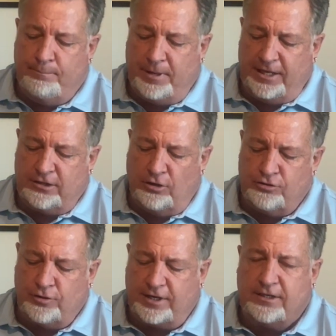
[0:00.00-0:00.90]
But
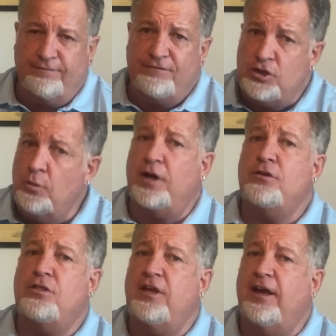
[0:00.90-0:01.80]
those are a few
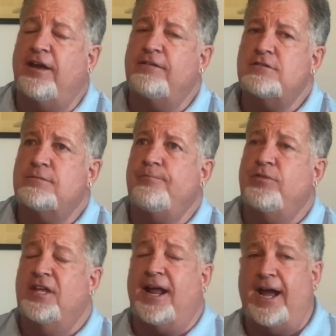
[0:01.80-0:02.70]
other things
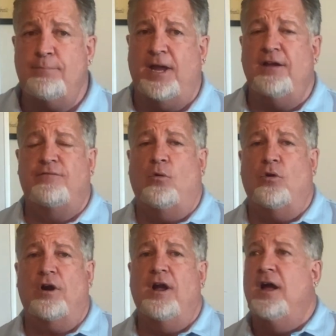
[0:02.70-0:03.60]
that I pay
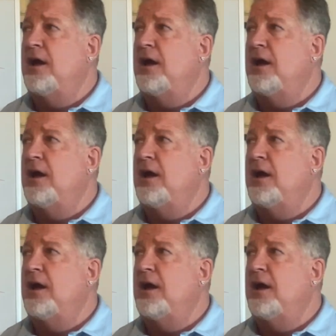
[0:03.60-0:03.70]
for